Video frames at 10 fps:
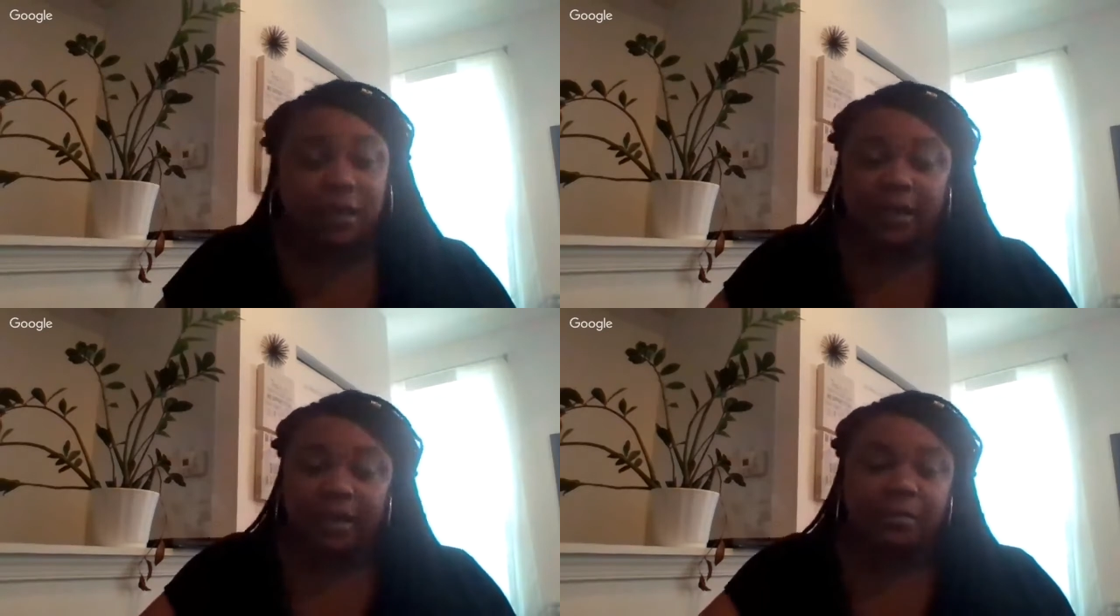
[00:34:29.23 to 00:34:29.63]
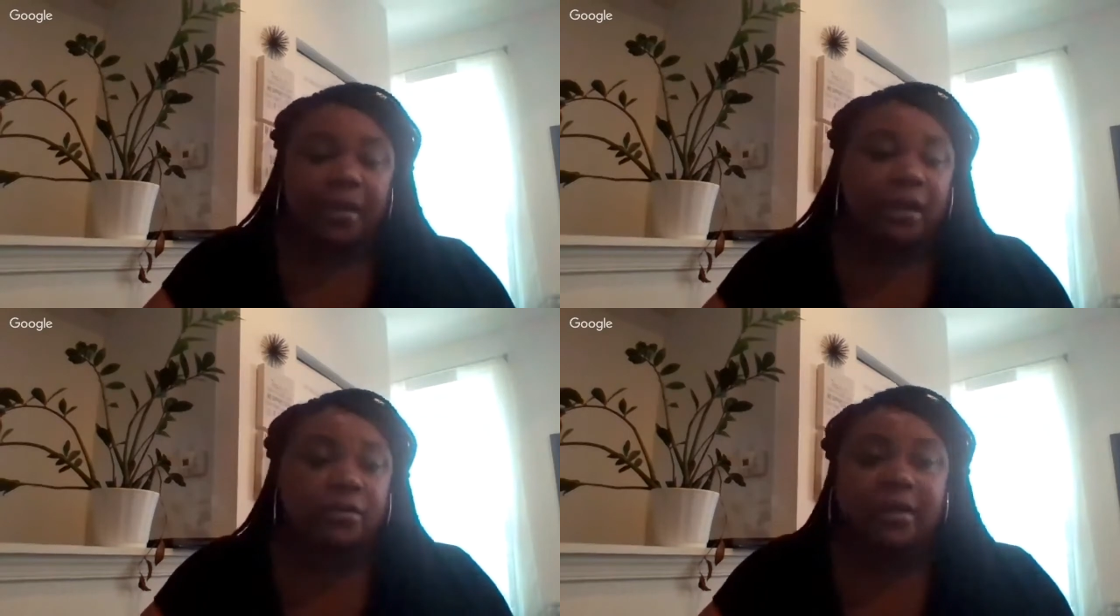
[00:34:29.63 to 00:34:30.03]
Because
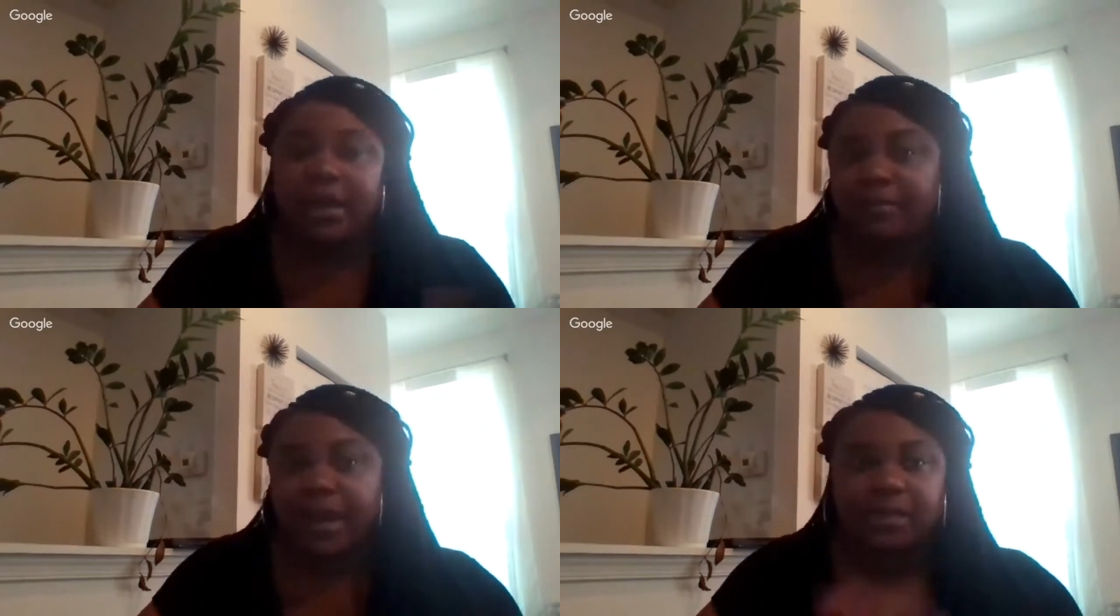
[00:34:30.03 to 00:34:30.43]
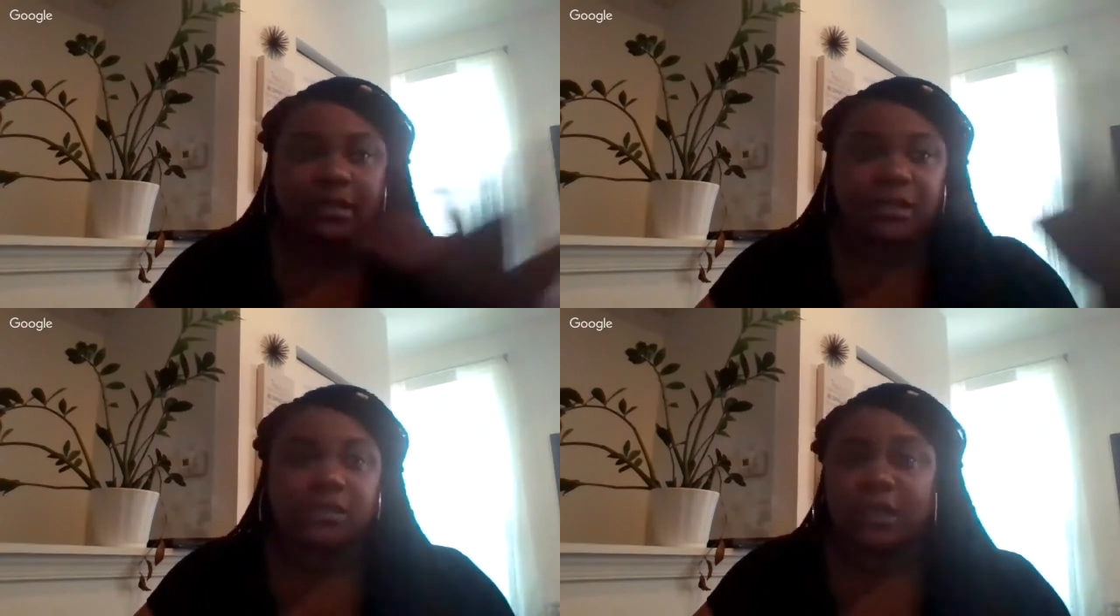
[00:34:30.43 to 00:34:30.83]
again, everybody
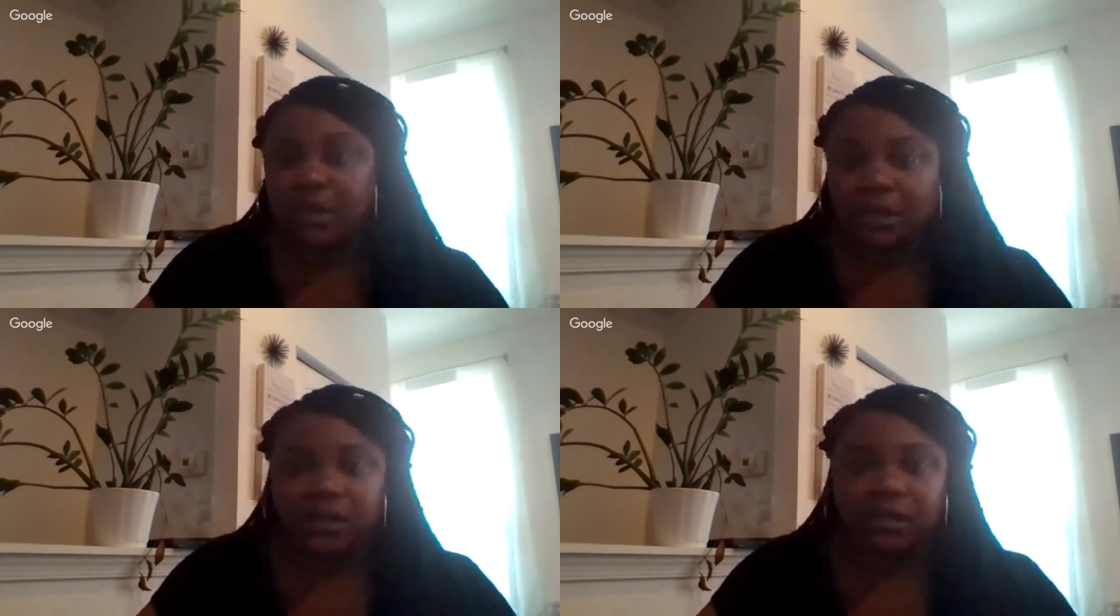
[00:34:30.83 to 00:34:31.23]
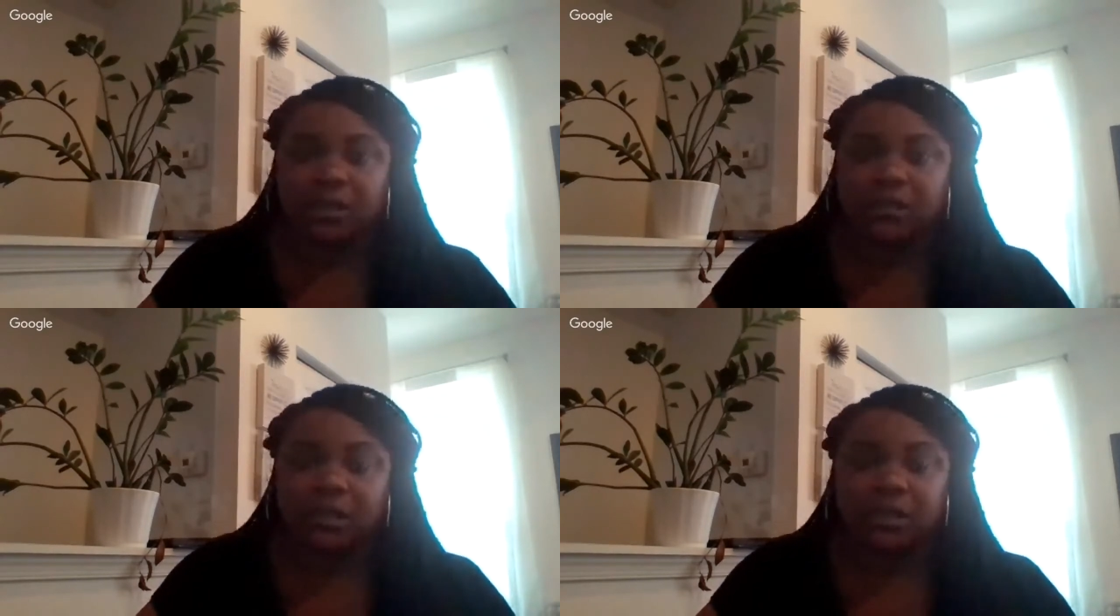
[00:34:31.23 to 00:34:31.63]
don't have access to
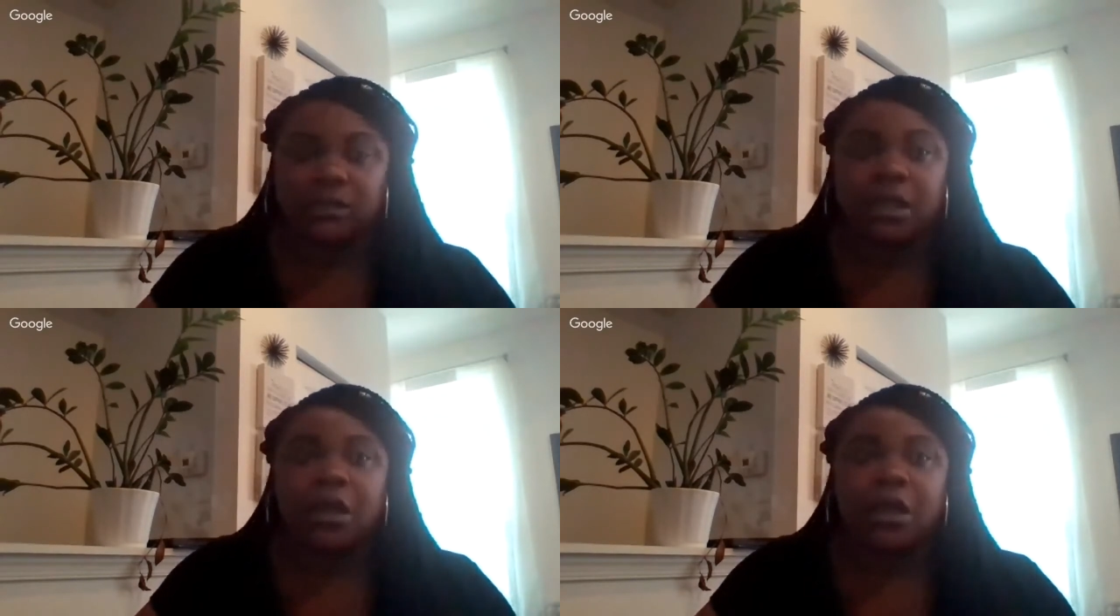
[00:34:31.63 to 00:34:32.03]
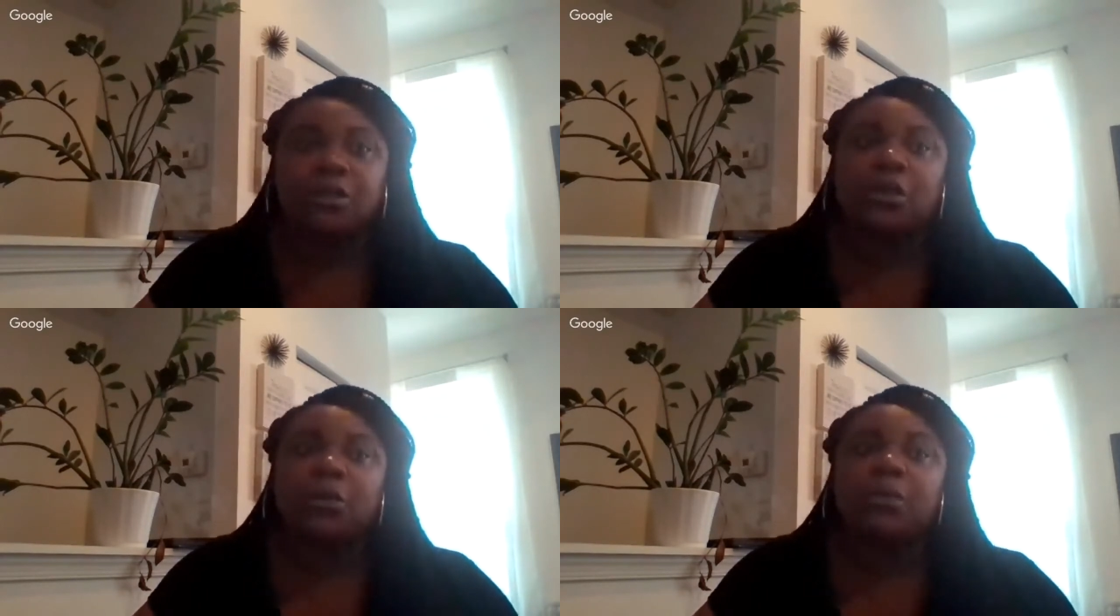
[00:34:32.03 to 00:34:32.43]
any of these things.